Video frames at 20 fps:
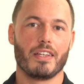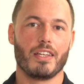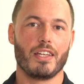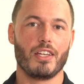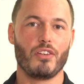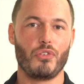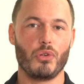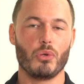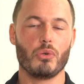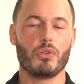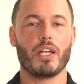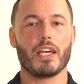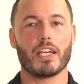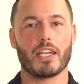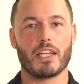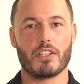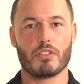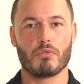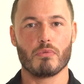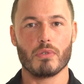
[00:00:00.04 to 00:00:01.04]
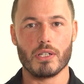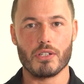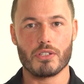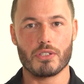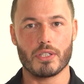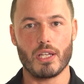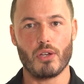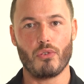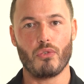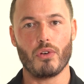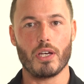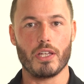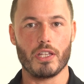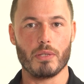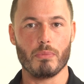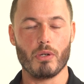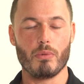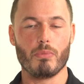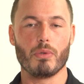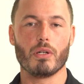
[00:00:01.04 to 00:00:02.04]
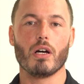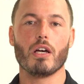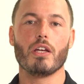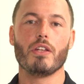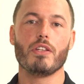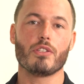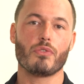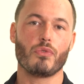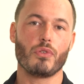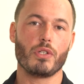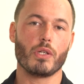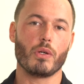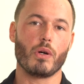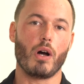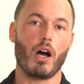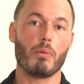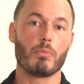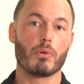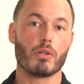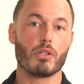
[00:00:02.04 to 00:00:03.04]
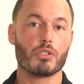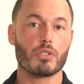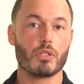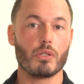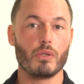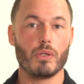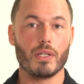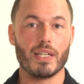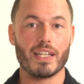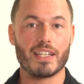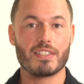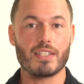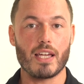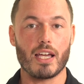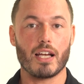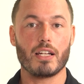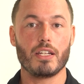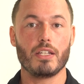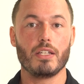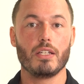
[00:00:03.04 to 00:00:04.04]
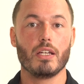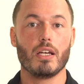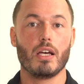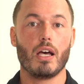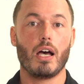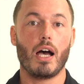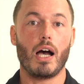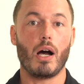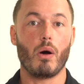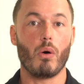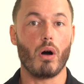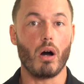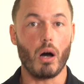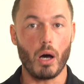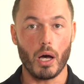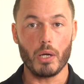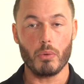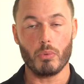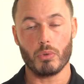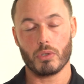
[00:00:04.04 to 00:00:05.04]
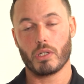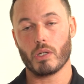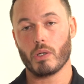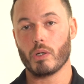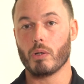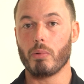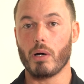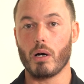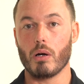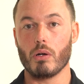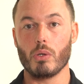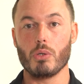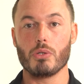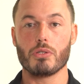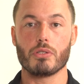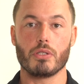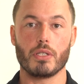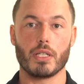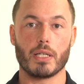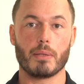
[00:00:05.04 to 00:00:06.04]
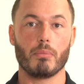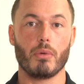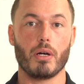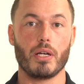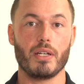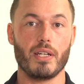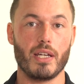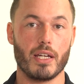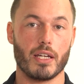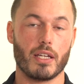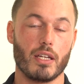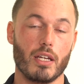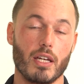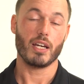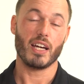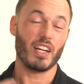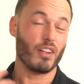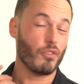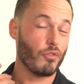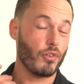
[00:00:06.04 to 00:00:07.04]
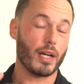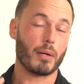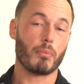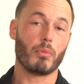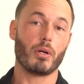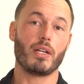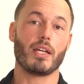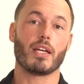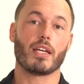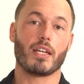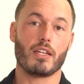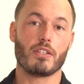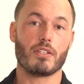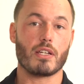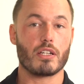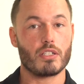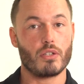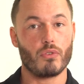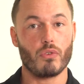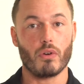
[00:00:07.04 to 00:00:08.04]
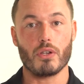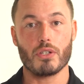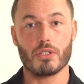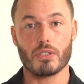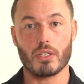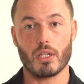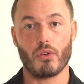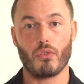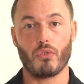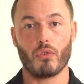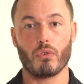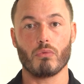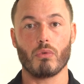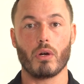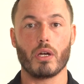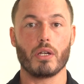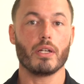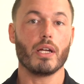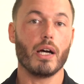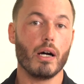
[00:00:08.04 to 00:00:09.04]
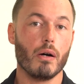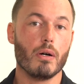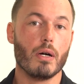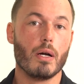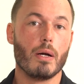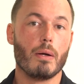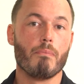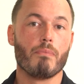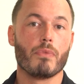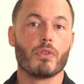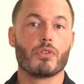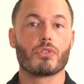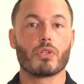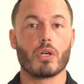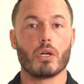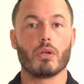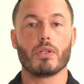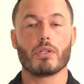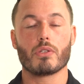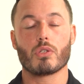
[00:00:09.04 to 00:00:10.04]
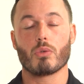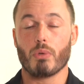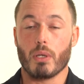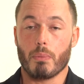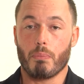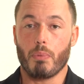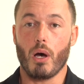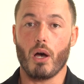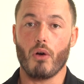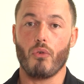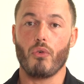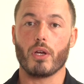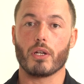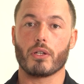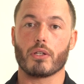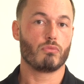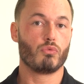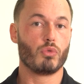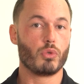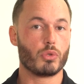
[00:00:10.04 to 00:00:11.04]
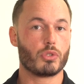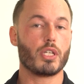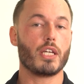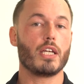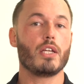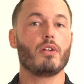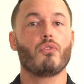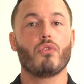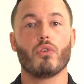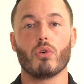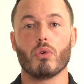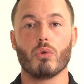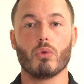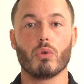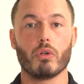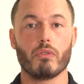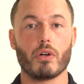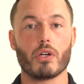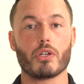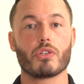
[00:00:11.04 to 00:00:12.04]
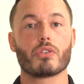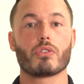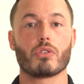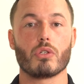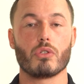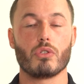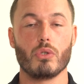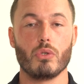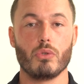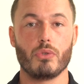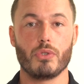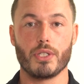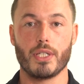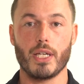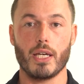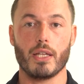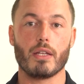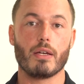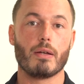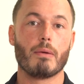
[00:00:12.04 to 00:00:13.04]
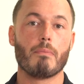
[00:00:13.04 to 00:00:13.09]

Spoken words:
If your neck is really stiff at the moment, in this video I'm going to show you exactly how I would go about loosening my neck. And in fact, my neck is actually very stiff right now, so this will be a perfect routine for all of us to do together.